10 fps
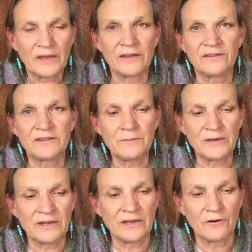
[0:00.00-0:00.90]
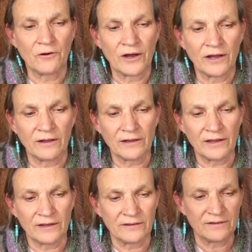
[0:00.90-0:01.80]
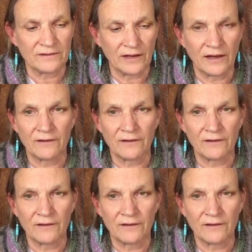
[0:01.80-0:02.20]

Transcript: And CBD oil is